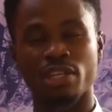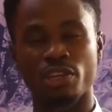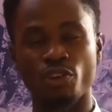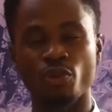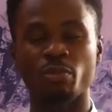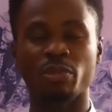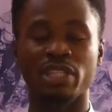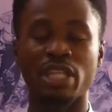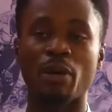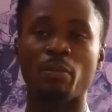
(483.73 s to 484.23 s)

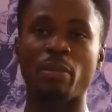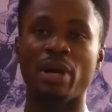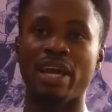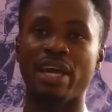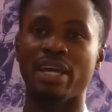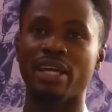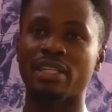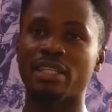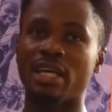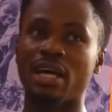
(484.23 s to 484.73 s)
kilometers per
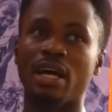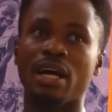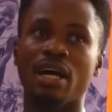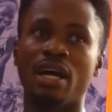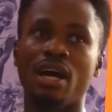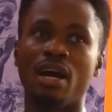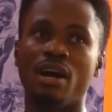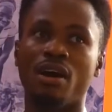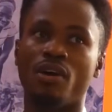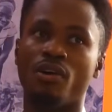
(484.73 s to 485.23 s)
hectare
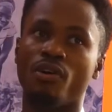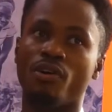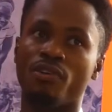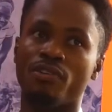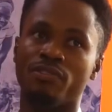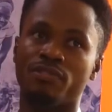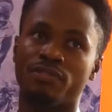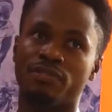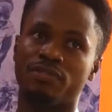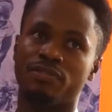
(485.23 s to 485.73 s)

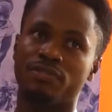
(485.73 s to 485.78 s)
of